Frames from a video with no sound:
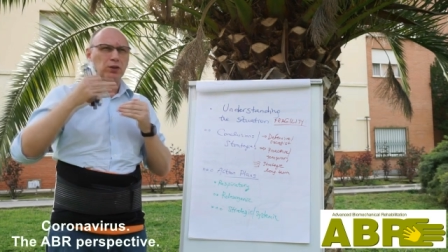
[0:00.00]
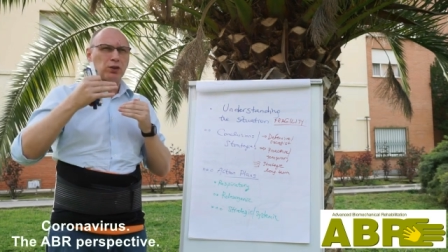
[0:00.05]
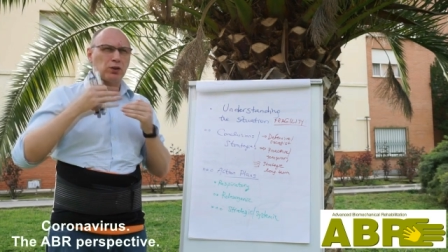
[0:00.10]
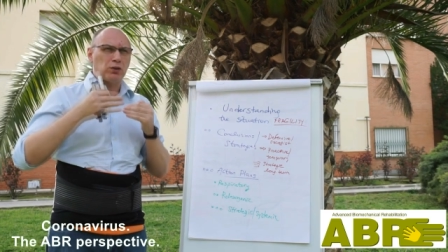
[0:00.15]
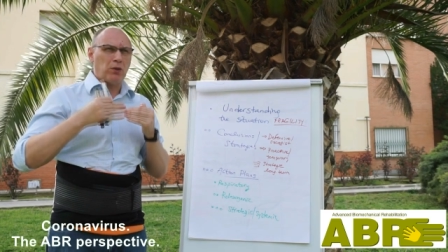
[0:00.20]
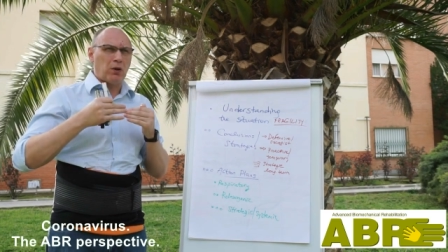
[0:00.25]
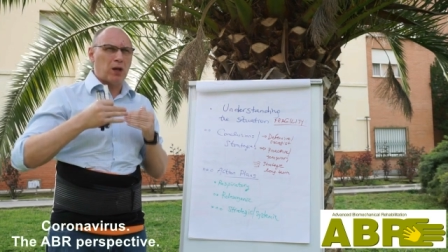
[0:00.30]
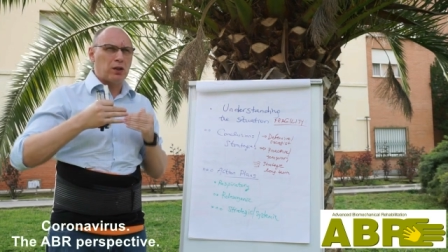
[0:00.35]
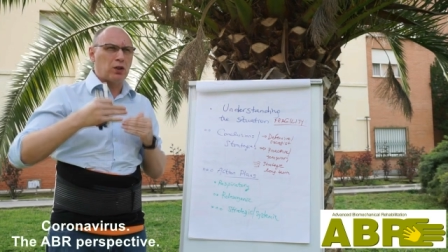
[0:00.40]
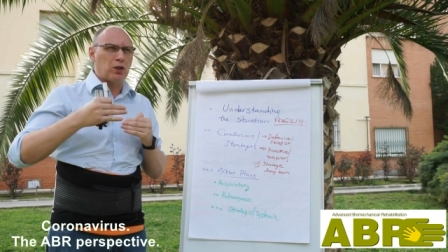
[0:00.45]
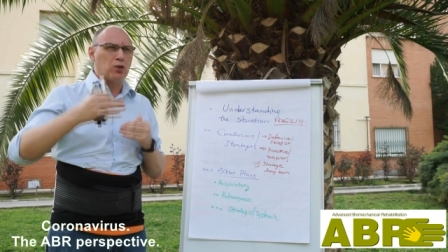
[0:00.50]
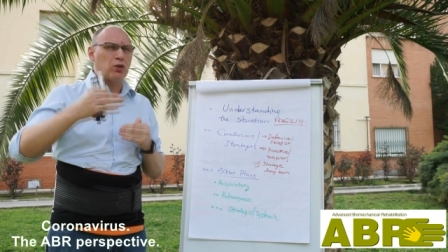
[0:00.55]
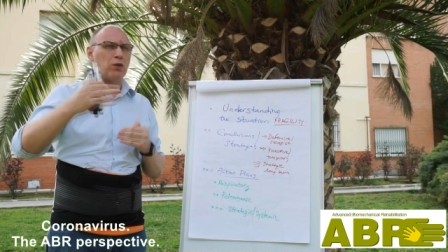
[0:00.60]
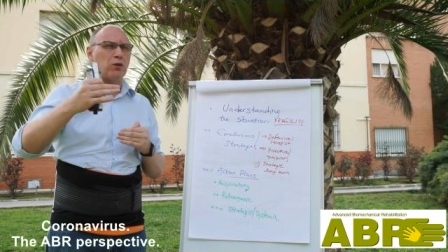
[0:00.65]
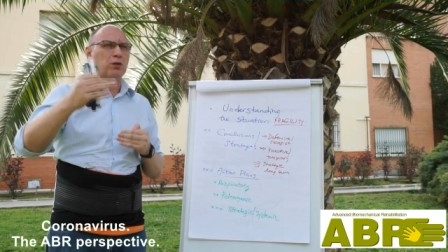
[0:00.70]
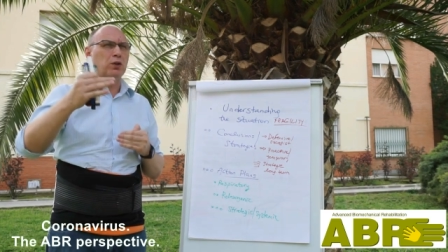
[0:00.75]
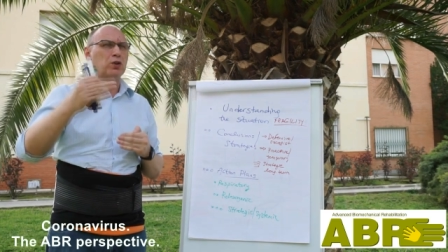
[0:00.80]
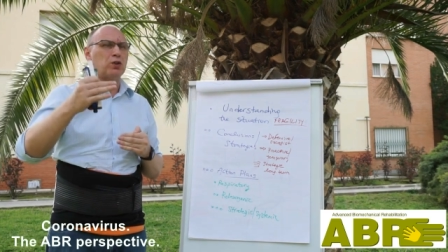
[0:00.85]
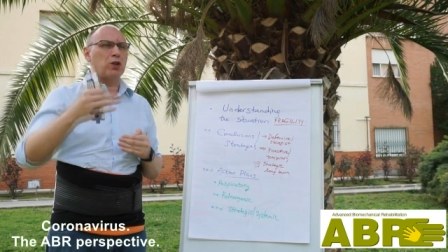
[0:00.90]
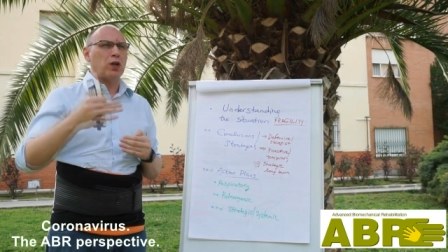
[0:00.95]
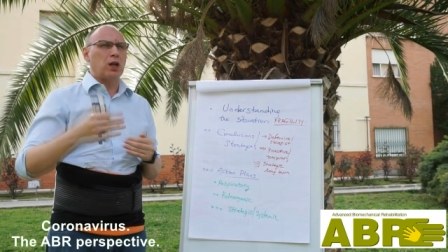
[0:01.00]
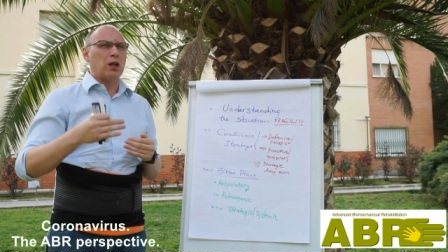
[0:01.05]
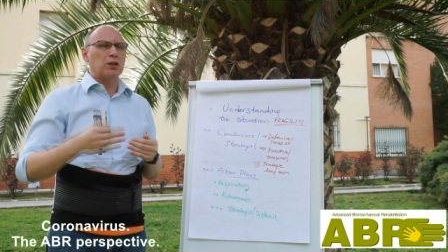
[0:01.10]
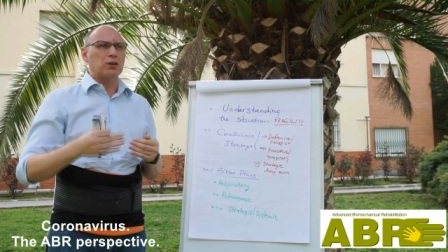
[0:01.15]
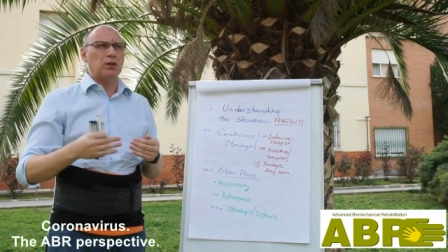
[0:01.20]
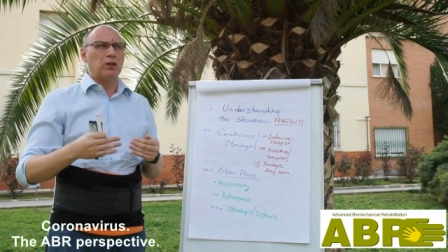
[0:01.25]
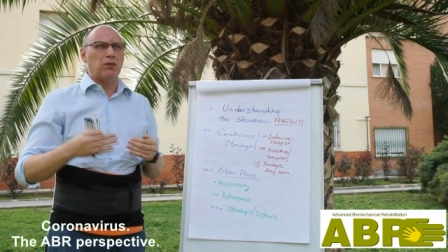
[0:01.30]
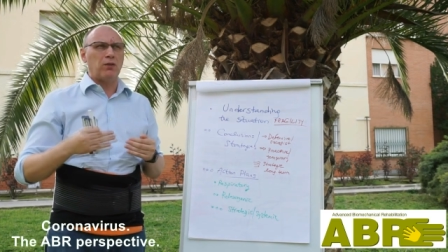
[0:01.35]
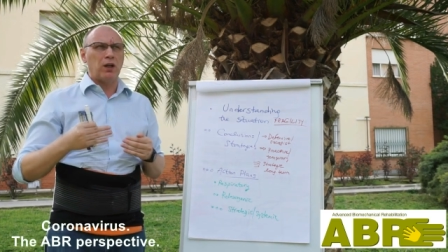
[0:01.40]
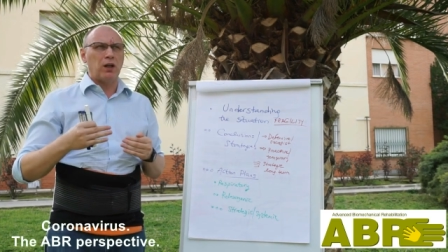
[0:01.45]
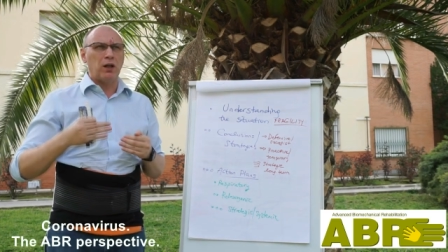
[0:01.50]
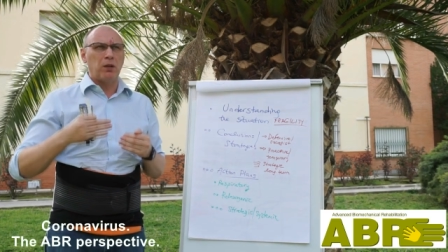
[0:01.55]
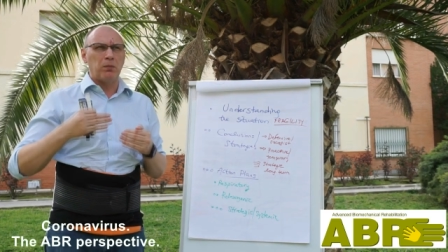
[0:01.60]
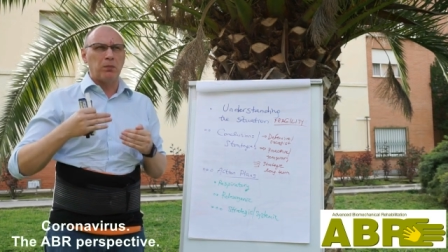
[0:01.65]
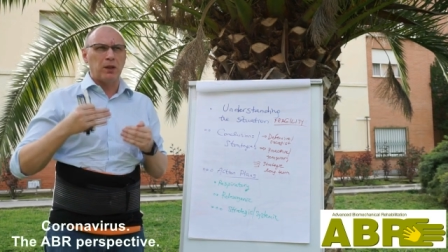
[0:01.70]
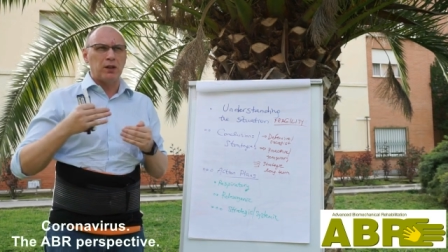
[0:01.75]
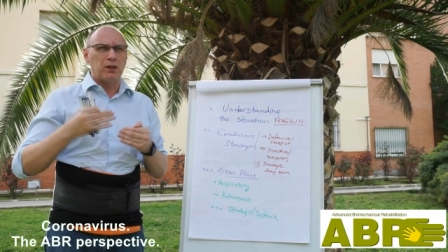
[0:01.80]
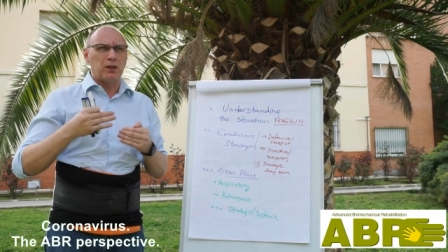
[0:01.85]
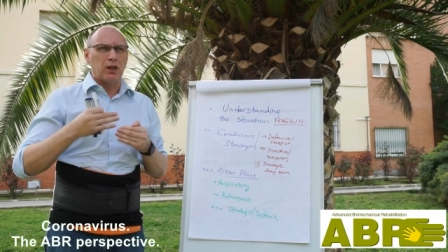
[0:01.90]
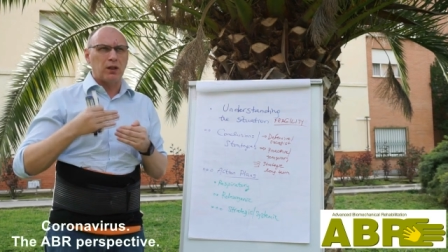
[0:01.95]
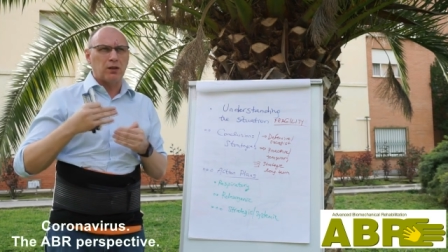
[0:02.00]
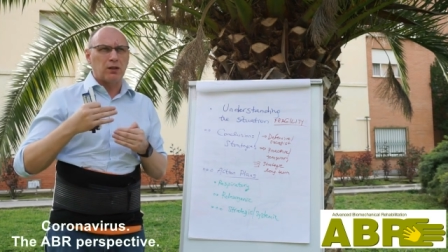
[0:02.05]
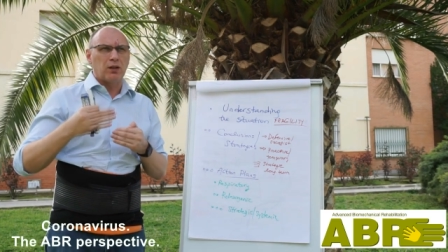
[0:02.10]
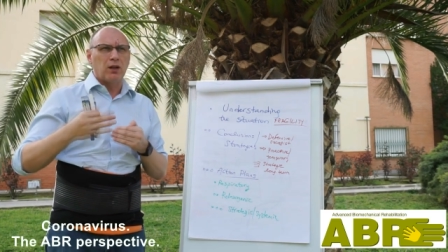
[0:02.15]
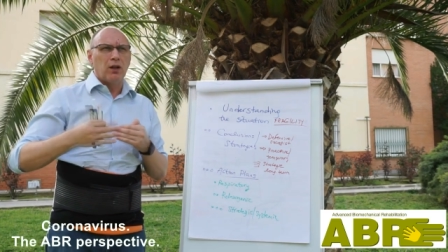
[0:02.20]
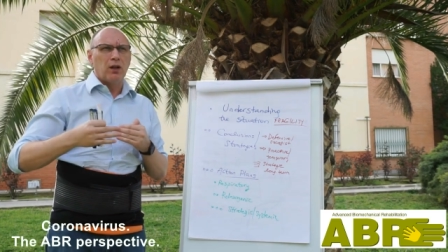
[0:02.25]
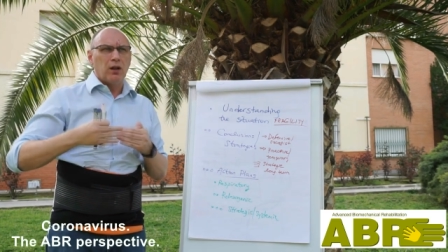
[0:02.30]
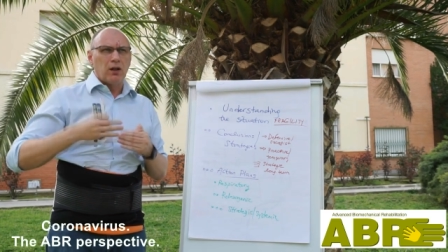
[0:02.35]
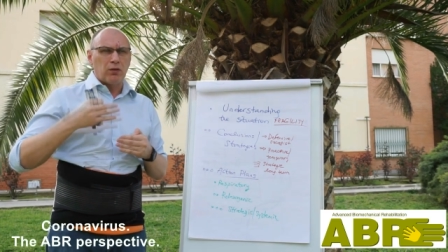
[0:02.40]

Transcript: strategy of your child's development and